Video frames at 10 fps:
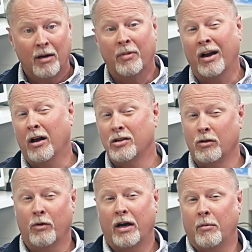but I
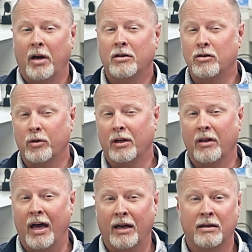also recommend doing
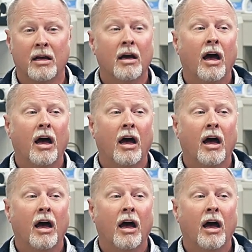that